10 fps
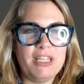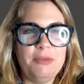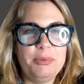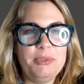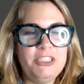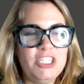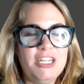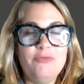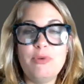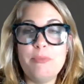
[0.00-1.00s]
we really
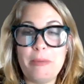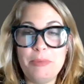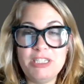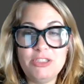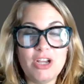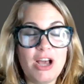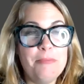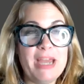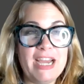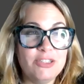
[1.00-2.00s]
appreciate it. Remember to
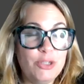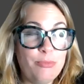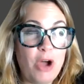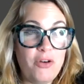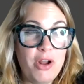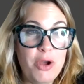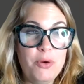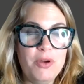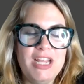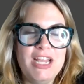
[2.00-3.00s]
come back
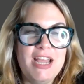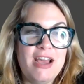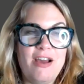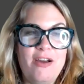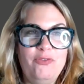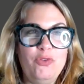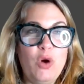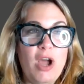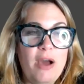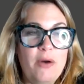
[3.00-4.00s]
tomorrow uh,
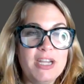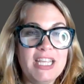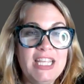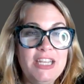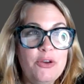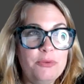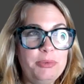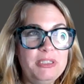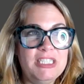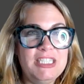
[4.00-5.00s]
for our keynote
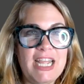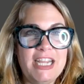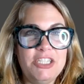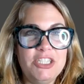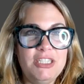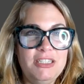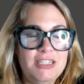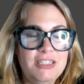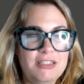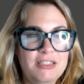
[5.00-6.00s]

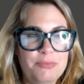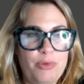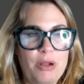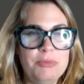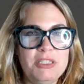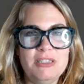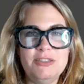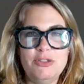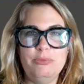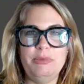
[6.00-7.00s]
presentation. This is
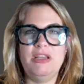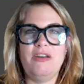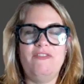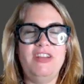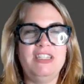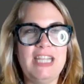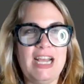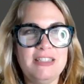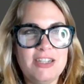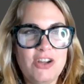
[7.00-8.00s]
promising to be a
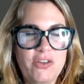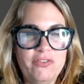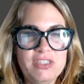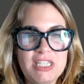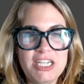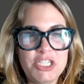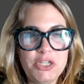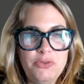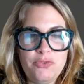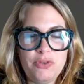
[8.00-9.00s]
fantastic
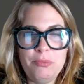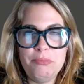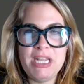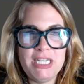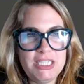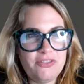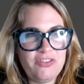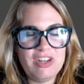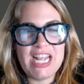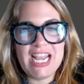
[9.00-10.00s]
conversation from many
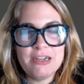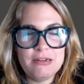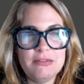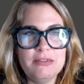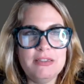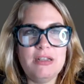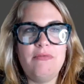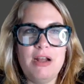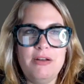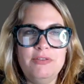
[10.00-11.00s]
different angles
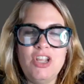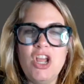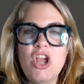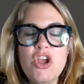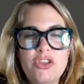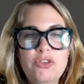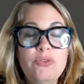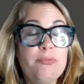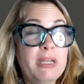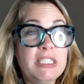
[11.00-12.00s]
around
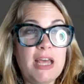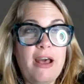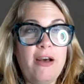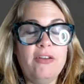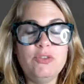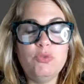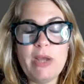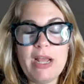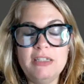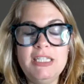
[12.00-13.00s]
youth mental health,
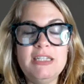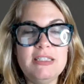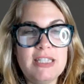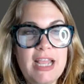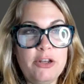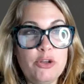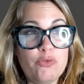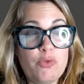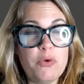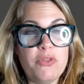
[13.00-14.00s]
wellness, and
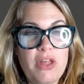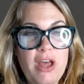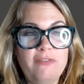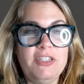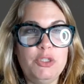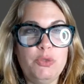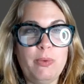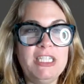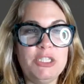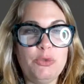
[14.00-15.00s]
growth after
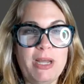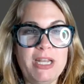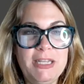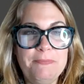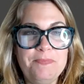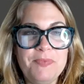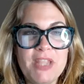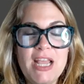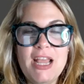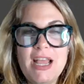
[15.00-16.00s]
2020.
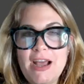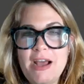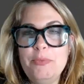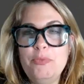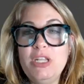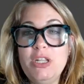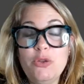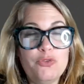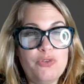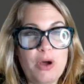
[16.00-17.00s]
Um, we
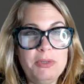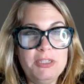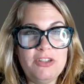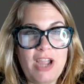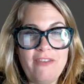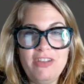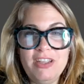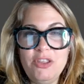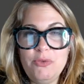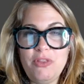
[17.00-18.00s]
look forward to
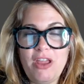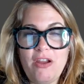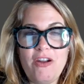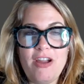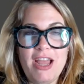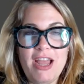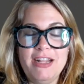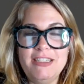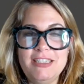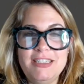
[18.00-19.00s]
having you there
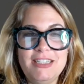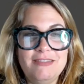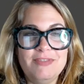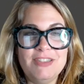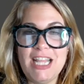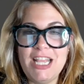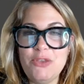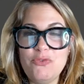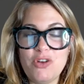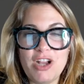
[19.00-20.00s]
and
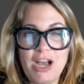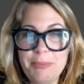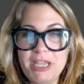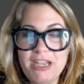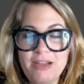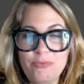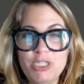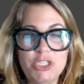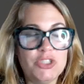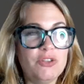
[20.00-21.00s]
Thank you for coming.
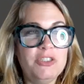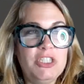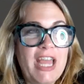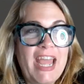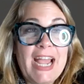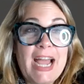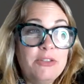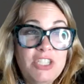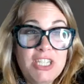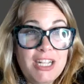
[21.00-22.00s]
We're just going to hang
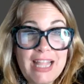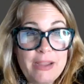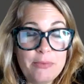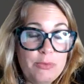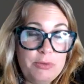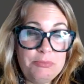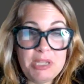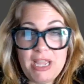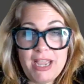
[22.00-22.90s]
out here like we would